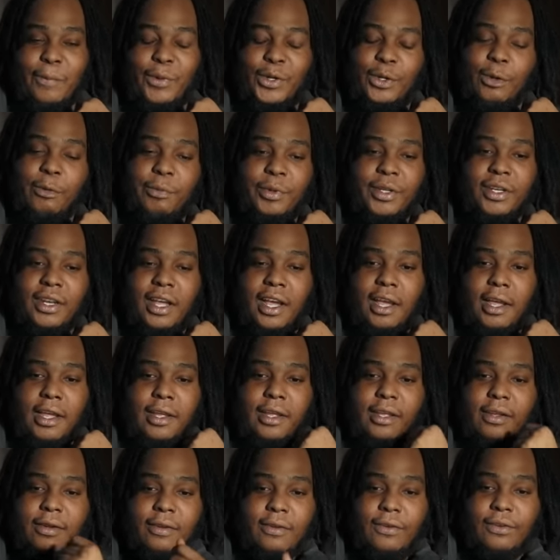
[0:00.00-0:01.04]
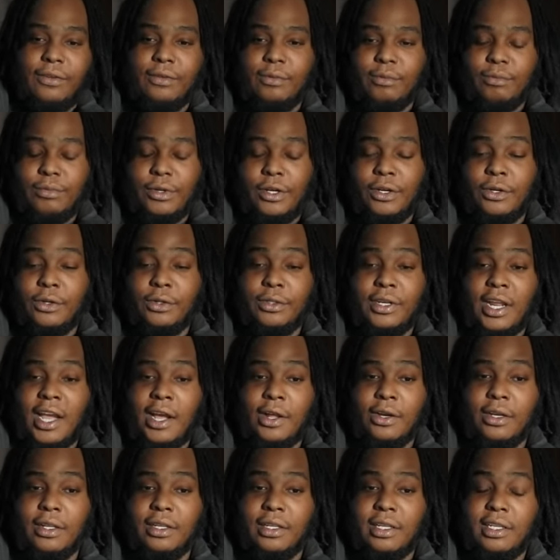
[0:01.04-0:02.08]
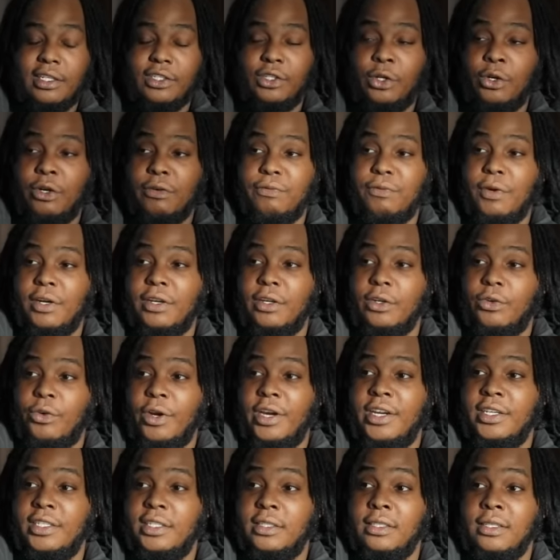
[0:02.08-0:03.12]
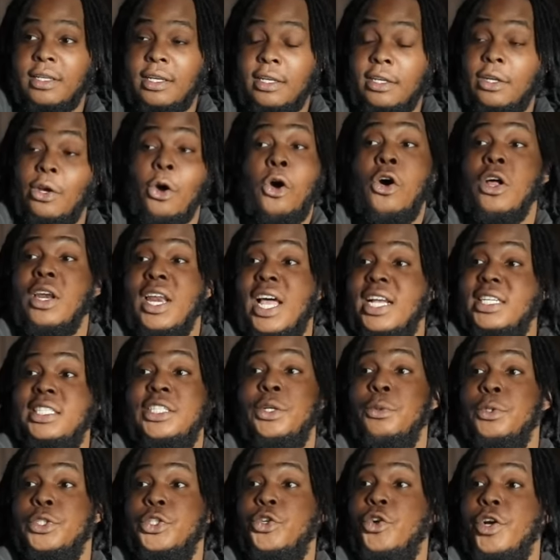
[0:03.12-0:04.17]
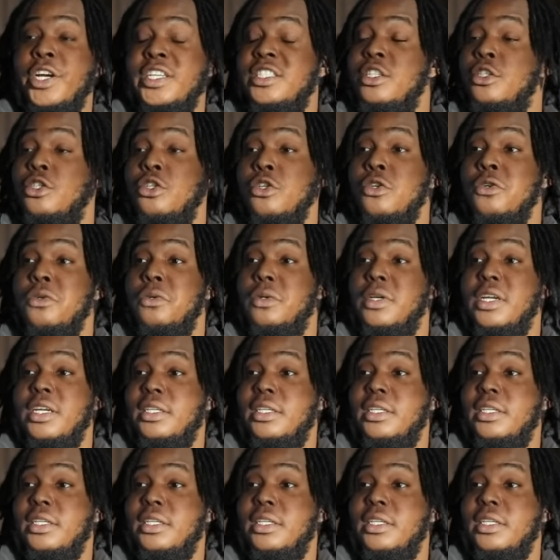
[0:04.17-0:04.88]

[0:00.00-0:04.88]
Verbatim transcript: But it would be like, bro, now look, he's going fucking crazy, and all that shit was crazy too.